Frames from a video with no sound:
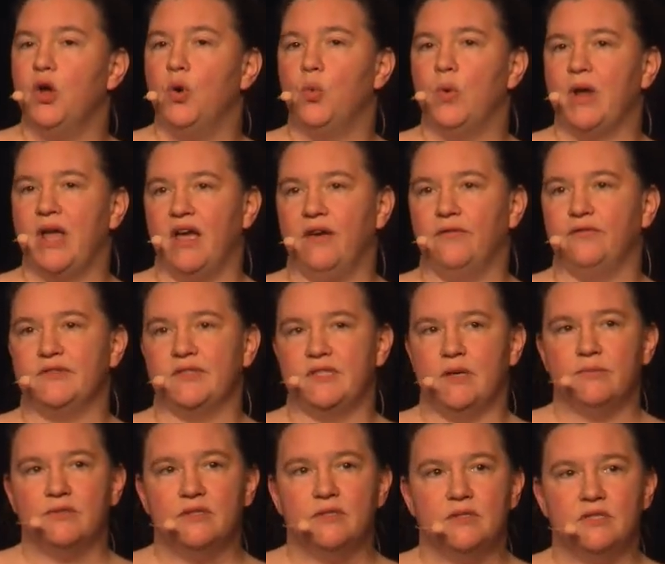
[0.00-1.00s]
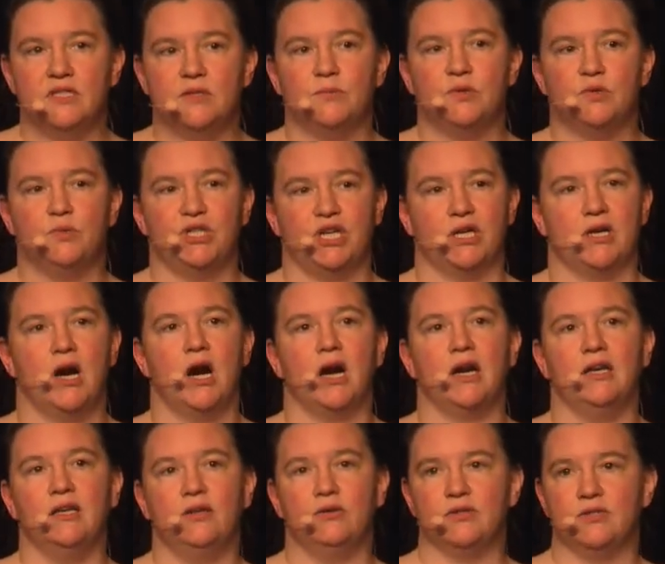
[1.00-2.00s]
We have some systems which are
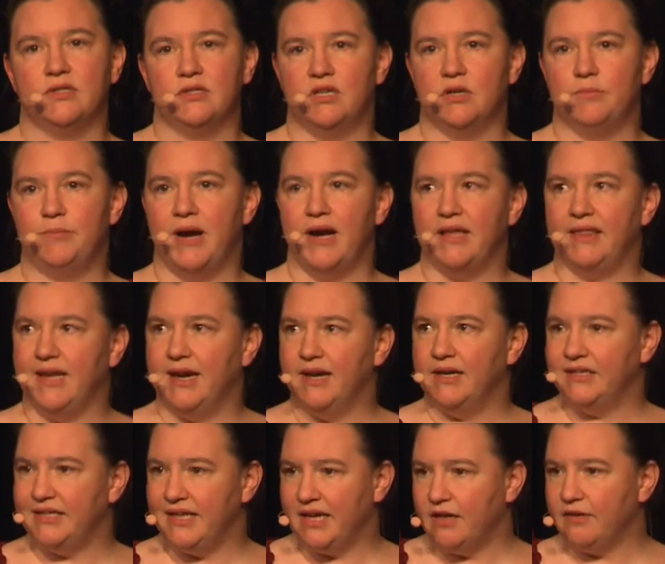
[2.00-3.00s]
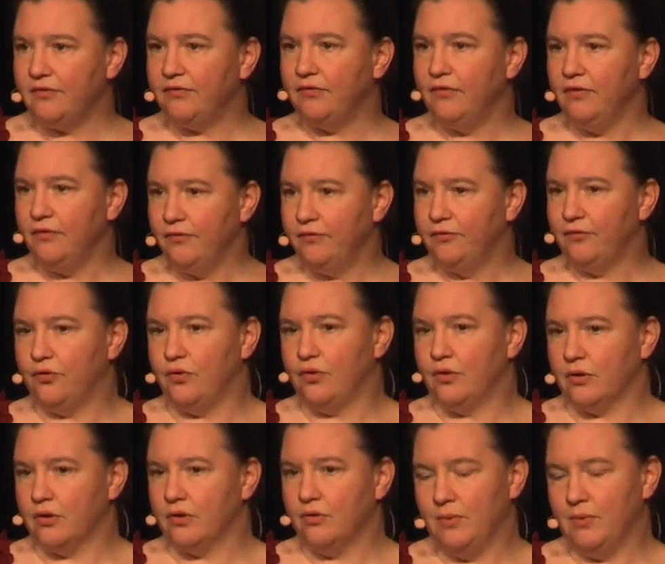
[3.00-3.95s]
currently considered by the IETF for,